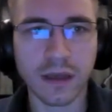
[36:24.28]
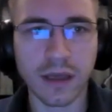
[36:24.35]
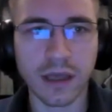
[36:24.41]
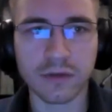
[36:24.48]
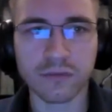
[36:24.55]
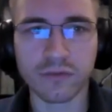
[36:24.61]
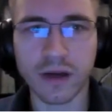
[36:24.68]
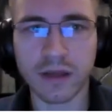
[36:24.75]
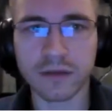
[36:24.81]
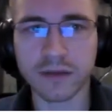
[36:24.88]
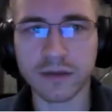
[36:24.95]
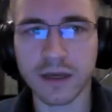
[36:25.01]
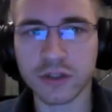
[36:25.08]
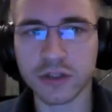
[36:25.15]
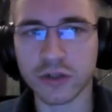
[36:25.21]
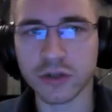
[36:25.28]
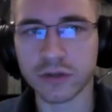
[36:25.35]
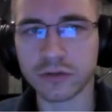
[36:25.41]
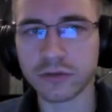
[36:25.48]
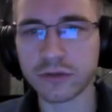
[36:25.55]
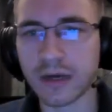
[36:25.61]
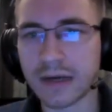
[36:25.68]
and run the
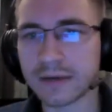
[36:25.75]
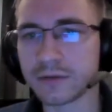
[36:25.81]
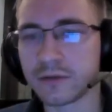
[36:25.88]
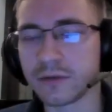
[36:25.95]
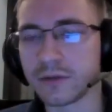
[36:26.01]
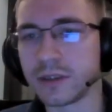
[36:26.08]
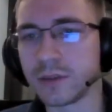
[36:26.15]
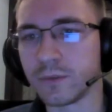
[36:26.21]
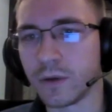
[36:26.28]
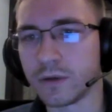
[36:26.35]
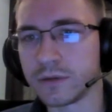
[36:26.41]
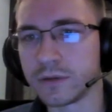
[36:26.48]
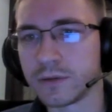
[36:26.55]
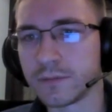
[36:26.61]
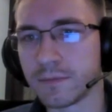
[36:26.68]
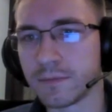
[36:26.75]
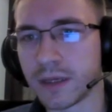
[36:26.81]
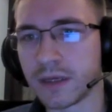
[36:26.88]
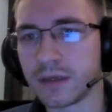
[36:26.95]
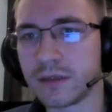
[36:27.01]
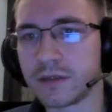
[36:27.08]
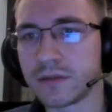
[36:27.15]
actual Crown Qt wallet, but I
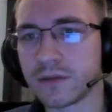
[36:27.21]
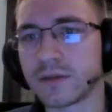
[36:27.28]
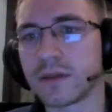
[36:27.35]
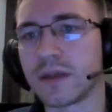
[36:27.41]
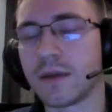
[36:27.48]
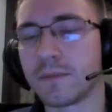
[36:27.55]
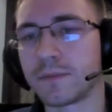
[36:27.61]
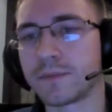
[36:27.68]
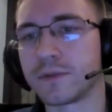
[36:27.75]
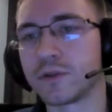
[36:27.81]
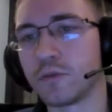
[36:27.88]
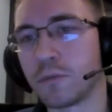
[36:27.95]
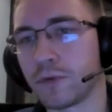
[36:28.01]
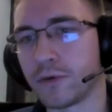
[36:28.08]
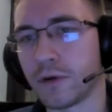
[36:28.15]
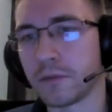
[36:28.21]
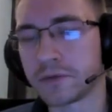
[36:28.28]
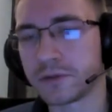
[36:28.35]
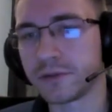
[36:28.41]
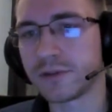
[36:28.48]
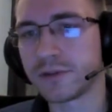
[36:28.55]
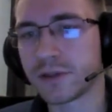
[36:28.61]
need to set up 2
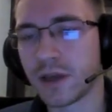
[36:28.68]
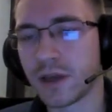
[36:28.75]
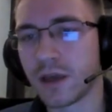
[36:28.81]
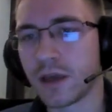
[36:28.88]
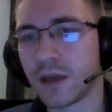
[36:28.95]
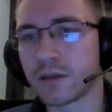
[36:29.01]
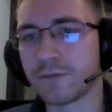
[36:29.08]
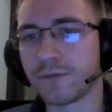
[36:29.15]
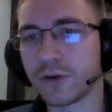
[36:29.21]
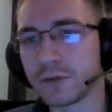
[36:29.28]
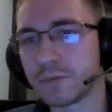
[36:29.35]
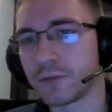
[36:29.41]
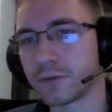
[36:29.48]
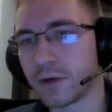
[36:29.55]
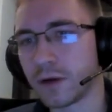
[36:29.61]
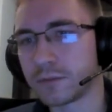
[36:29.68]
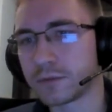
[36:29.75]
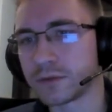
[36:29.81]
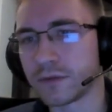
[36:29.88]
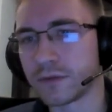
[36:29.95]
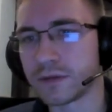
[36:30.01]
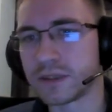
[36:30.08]
parameters. The first
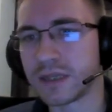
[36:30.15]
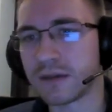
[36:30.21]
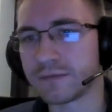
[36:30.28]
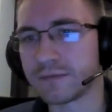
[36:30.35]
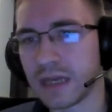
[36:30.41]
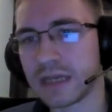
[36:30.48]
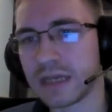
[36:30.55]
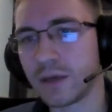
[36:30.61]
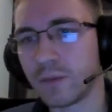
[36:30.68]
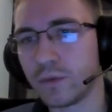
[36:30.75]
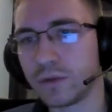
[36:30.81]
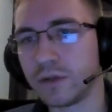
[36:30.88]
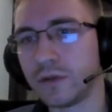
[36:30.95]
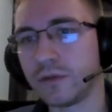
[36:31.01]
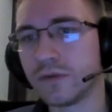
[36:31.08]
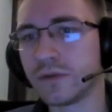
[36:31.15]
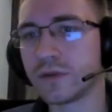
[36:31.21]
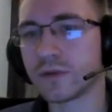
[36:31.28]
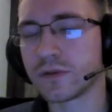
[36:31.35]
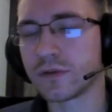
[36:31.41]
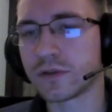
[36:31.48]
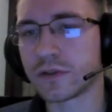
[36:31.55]
parameter is the devnet I want to
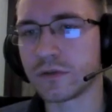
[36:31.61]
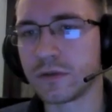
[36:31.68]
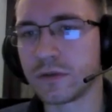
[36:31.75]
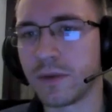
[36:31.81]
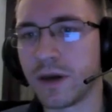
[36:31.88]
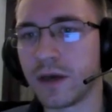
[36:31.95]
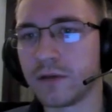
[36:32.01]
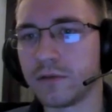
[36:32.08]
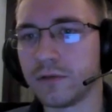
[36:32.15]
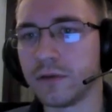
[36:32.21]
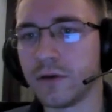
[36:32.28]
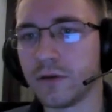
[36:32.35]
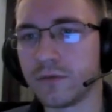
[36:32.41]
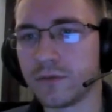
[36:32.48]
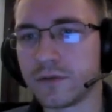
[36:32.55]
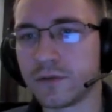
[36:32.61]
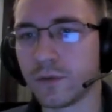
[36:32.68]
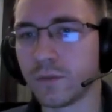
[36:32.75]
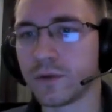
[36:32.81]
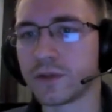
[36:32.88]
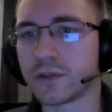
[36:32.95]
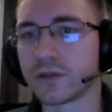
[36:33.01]
use, so the binary knows to
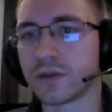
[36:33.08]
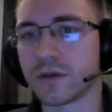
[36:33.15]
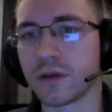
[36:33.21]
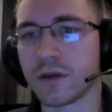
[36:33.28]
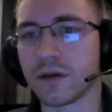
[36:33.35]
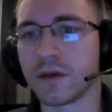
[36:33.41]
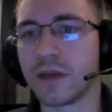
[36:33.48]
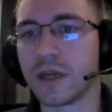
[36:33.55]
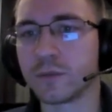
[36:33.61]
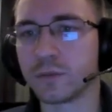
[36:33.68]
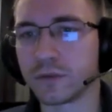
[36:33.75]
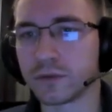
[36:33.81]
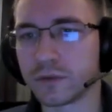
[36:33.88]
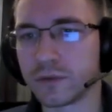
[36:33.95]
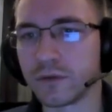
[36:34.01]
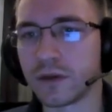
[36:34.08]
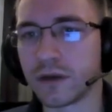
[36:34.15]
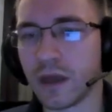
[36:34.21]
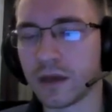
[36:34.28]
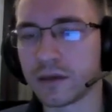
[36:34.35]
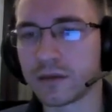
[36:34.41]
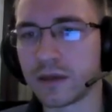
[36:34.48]
which network to
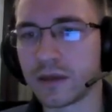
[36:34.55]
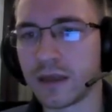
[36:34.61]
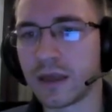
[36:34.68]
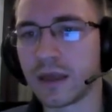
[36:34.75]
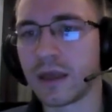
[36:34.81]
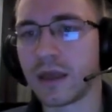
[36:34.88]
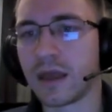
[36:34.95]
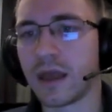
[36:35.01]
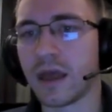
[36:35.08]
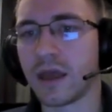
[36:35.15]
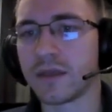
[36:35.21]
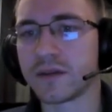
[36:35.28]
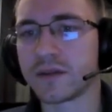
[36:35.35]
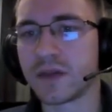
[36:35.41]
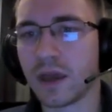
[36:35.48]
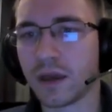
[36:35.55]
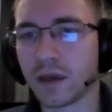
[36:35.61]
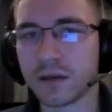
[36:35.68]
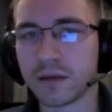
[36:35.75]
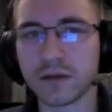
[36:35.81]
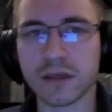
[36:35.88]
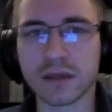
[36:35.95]
connect. And the
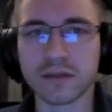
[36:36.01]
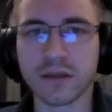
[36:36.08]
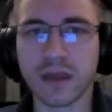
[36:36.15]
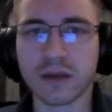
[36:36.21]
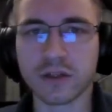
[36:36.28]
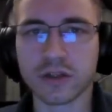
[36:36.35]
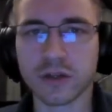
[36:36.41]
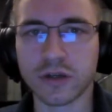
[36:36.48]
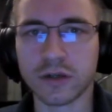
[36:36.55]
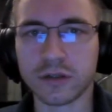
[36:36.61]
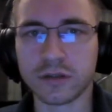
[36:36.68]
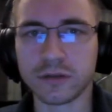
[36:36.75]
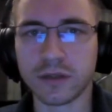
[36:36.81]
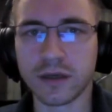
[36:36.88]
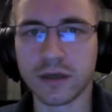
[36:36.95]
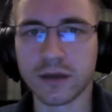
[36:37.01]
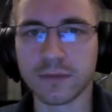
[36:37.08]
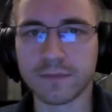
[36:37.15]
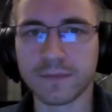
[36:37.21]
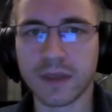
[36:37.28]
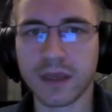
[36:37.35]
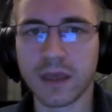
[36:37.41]
second is the actual
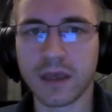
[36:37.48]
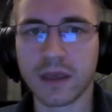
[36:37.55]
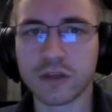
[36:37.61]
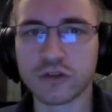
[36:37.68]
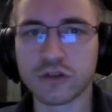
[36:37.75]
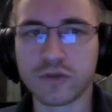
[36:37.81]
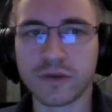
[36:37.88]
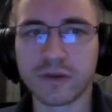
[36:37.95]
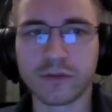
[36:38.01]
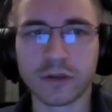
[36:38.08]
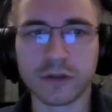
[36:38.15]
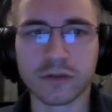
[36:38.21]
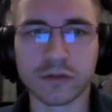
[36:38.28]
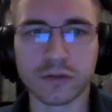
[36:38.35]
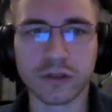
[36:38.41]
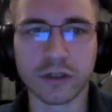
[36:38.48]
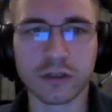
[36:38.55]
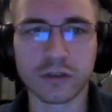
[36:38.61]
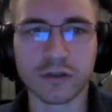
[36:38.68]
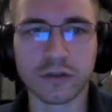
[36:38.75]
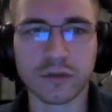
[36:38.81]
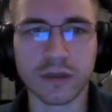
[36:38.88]
directory
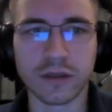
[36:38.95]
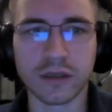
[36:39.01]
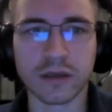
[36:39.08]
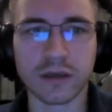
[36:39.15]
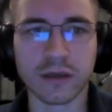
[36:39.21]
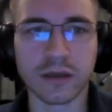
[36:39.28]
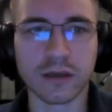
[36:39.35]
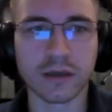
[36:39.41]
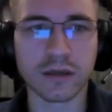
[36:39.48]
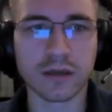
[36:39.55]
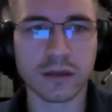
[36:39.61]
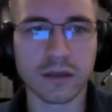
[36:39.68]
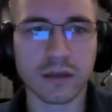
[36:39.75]
to the